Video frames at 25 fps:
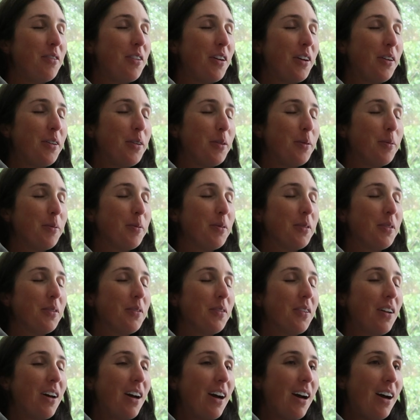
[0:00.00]
very
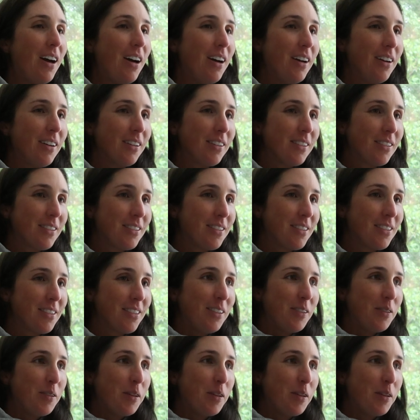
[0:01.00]
relaxed.